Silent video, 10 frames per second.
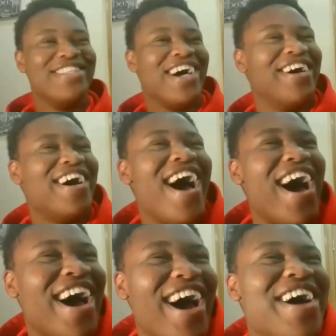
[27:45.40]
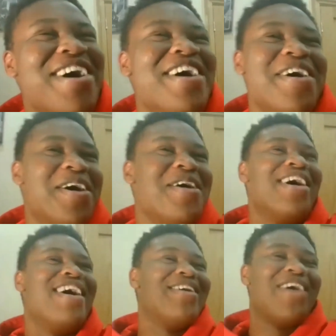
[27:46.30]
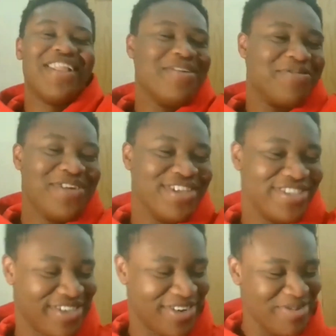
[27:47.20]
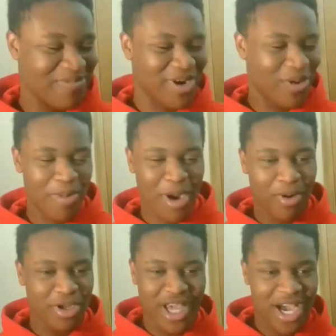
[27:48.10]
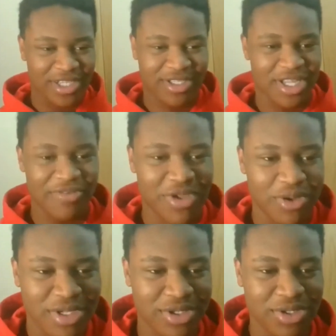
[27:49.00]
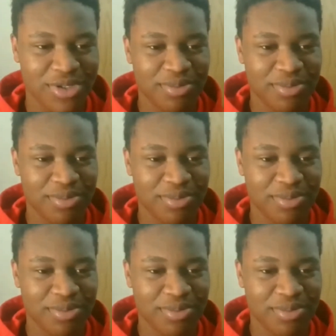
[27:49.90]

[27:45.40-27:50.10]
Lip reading: I love reading. So, but what about podcasts? Anything you listen to?